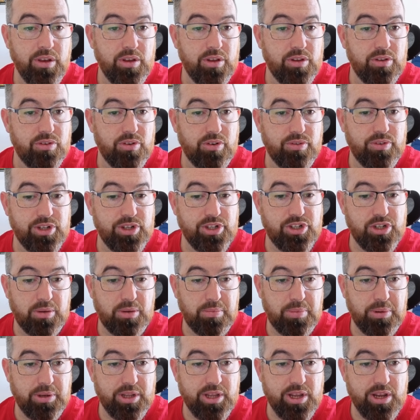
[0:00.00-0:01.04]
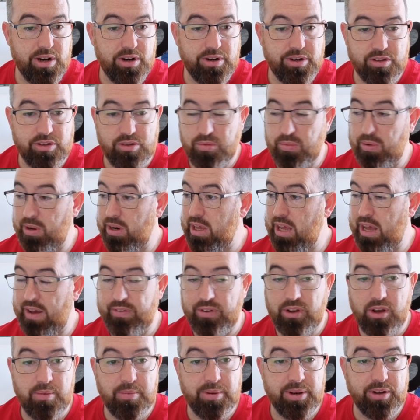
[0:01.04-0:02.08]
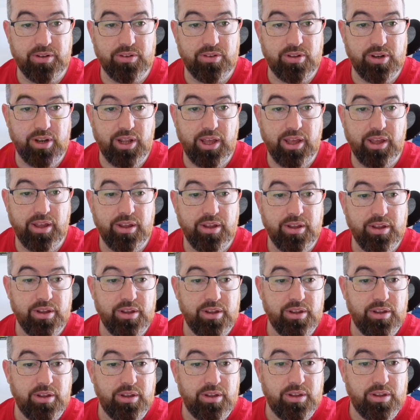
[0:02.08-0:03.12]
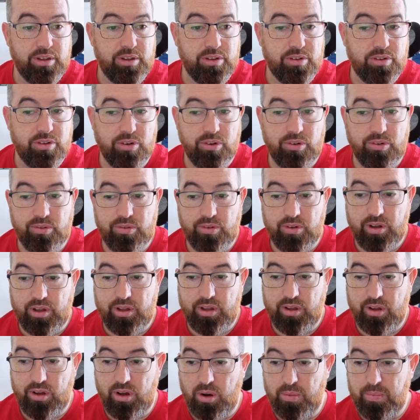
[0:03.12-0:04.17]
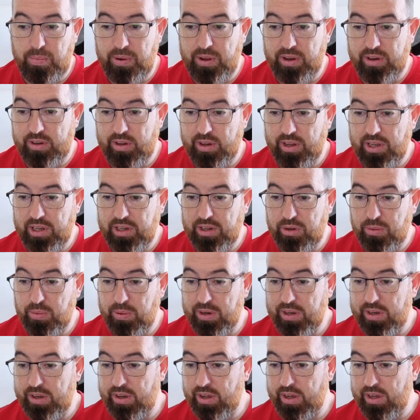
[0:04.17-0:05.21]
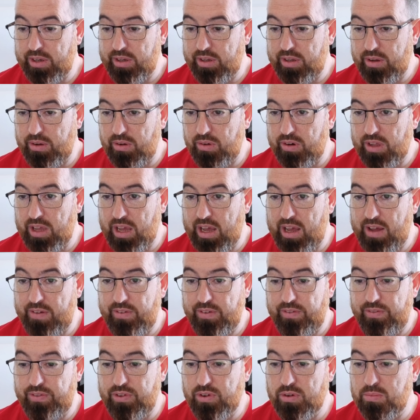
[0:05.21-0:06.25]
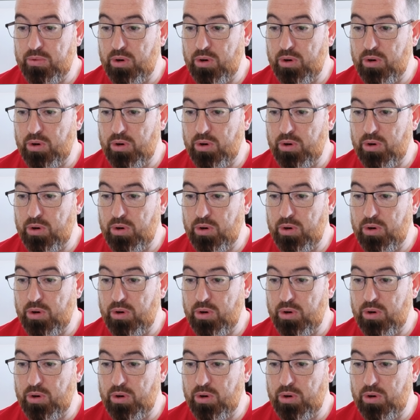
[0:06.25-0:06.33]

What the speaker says: if we jump in here, this is what I have coming out today. So up until the 29th, I only have a few more